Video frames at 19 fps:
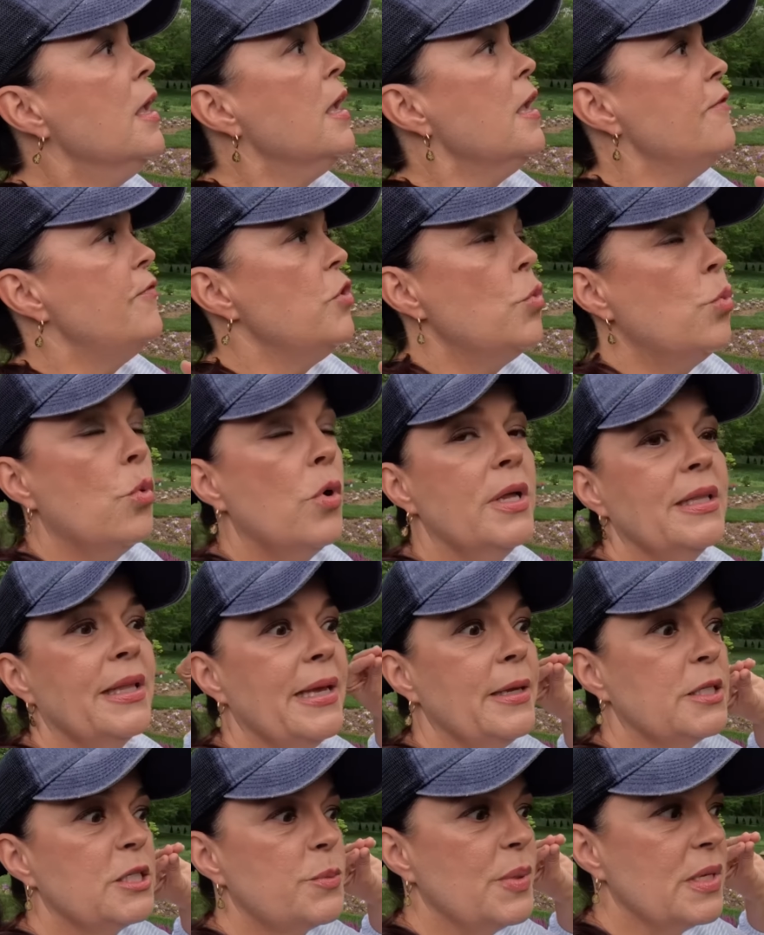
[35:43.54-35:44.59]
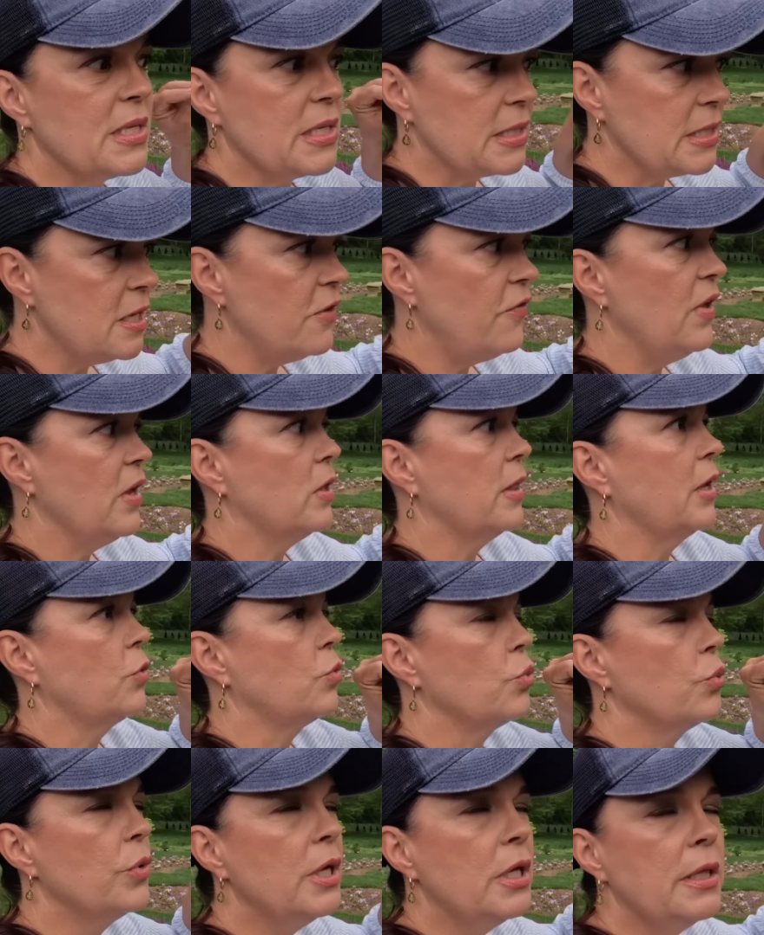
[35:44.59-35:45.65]
if you want like specific, like
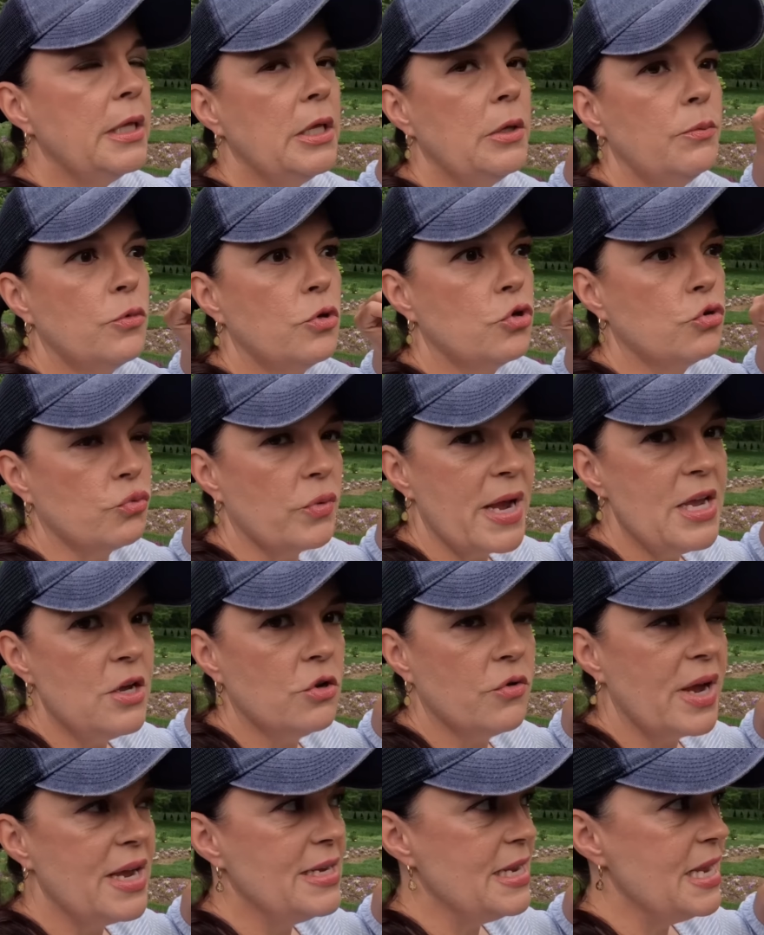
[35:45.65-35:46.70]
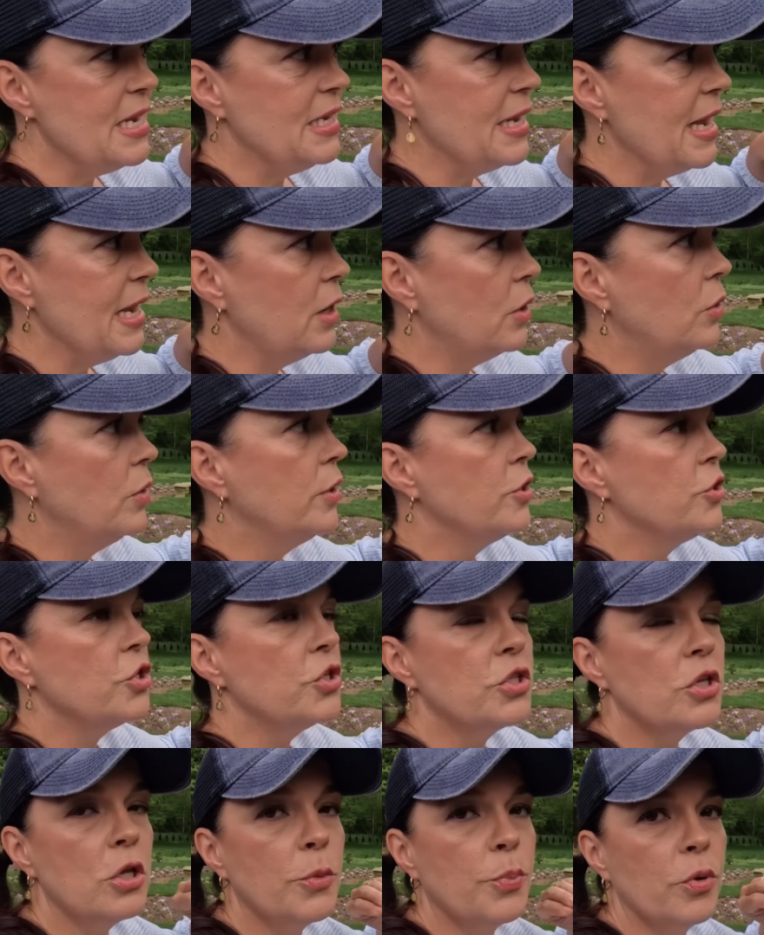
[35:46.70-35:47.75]
really great, great detail,
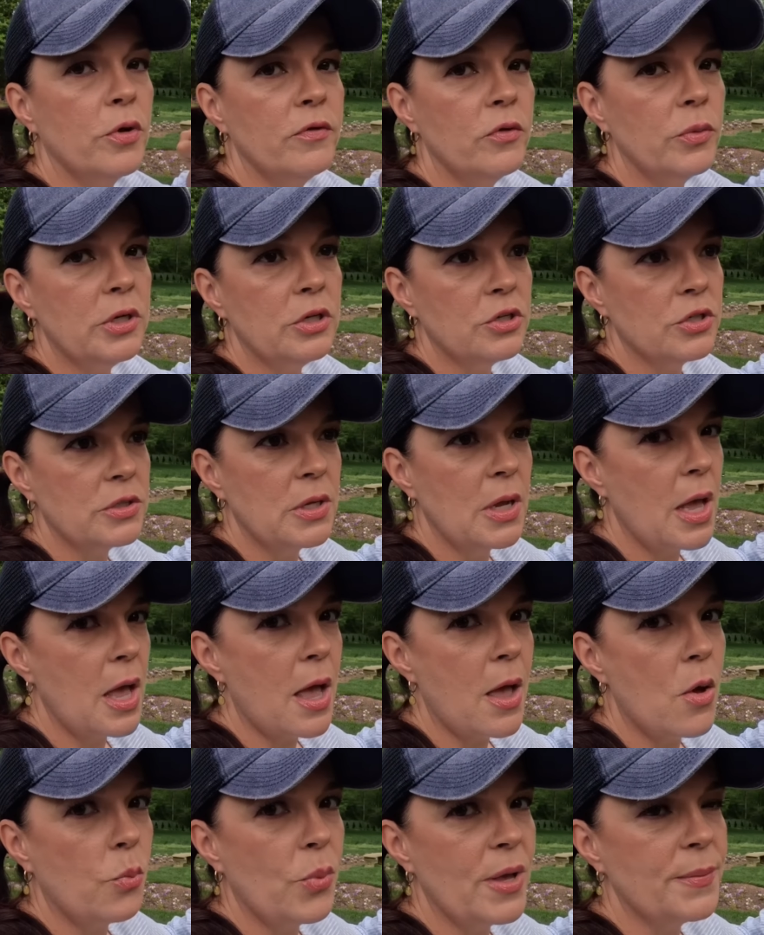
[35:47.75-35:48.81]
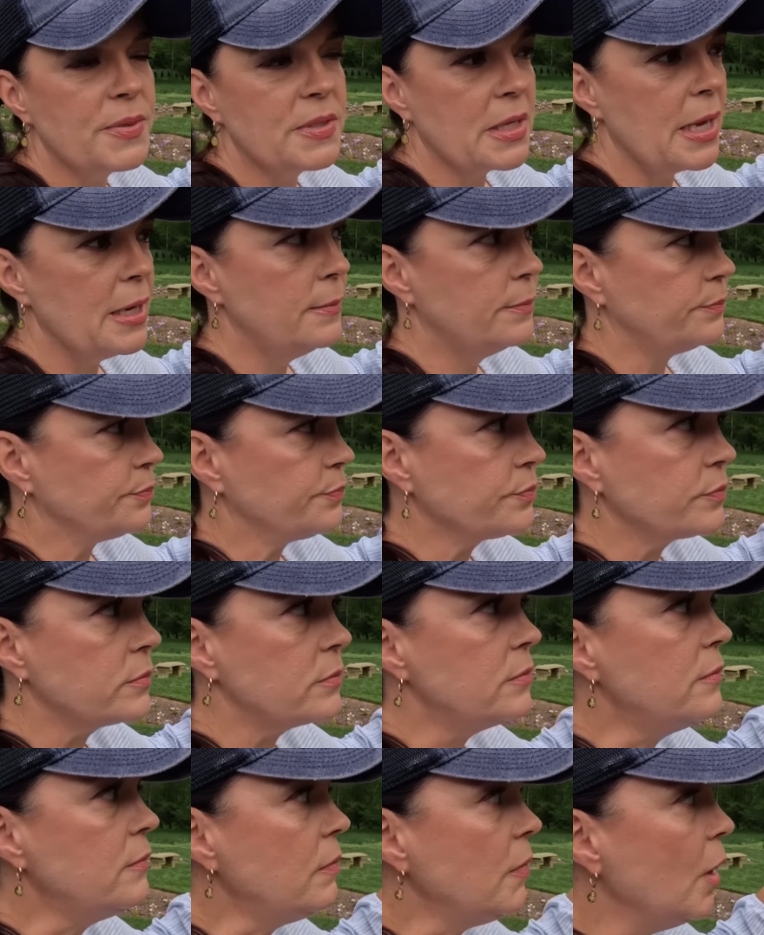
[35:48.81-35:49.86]
just go to Proven Winners uh, website,
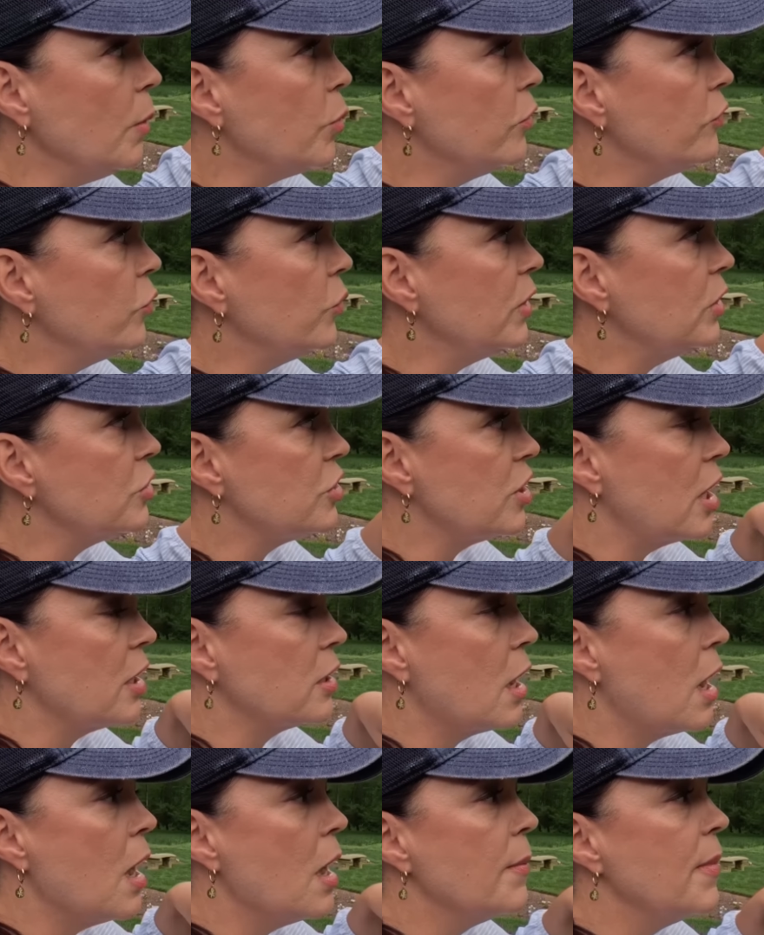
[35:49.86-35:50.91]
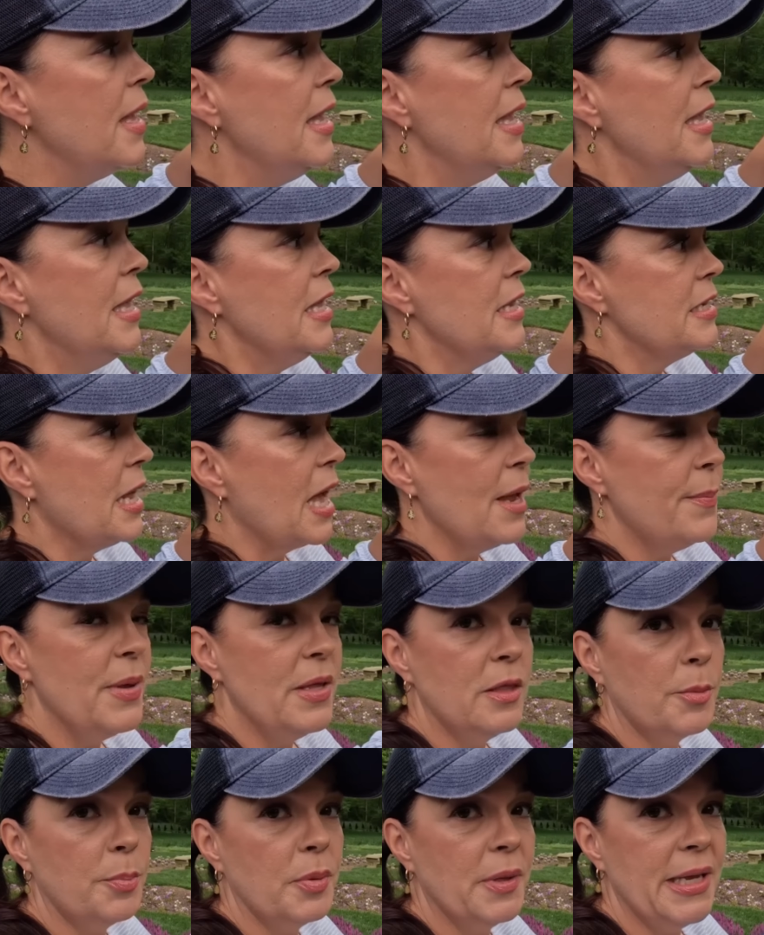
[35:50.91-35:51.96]
provenwinners.com, type
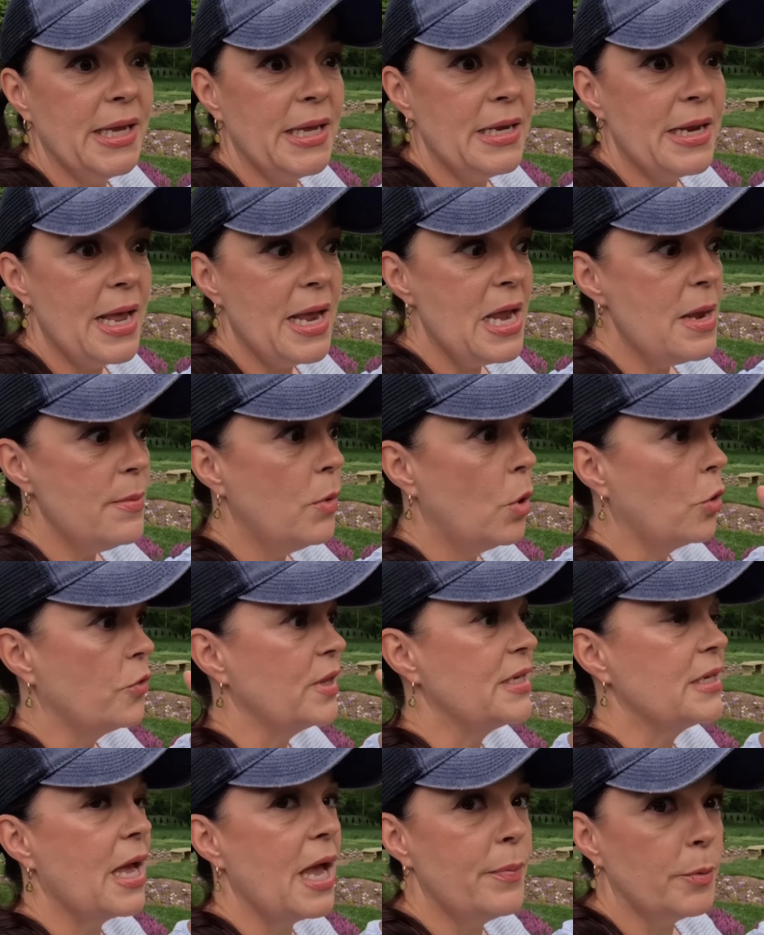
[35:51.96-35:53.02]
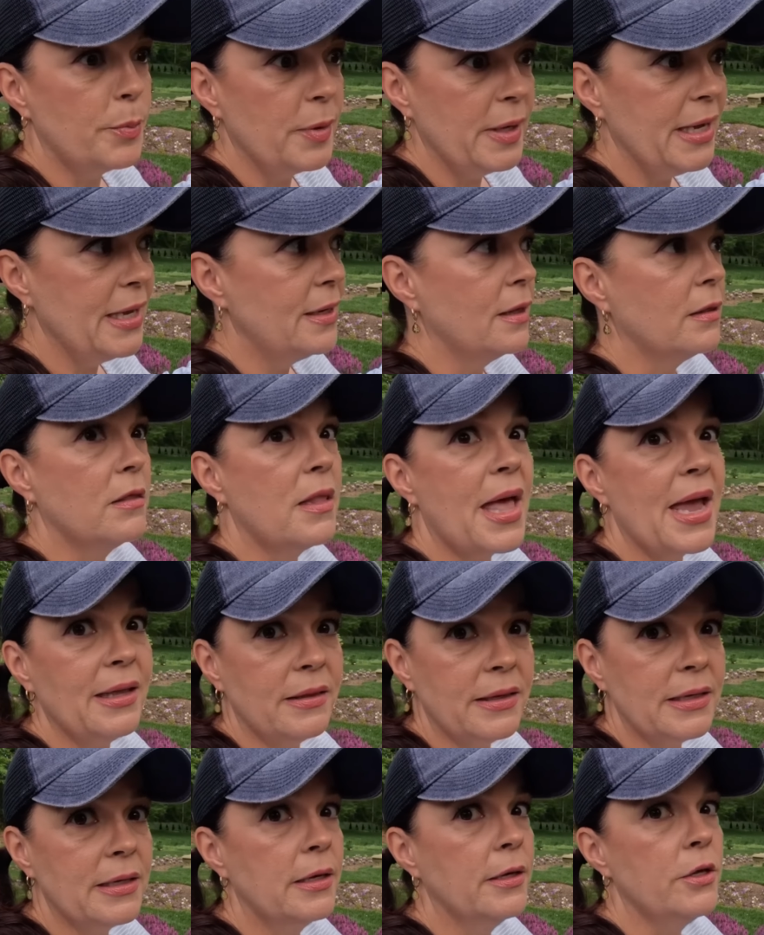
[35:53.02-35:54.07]
in the plant name or the type of plant,
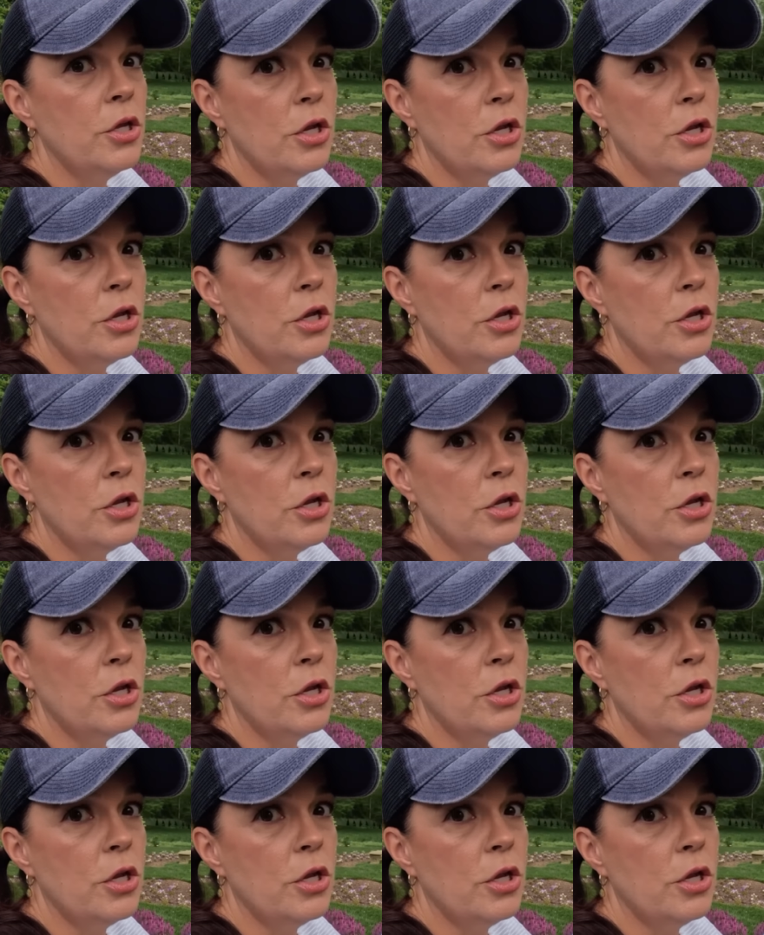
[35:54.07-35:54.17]
lilac.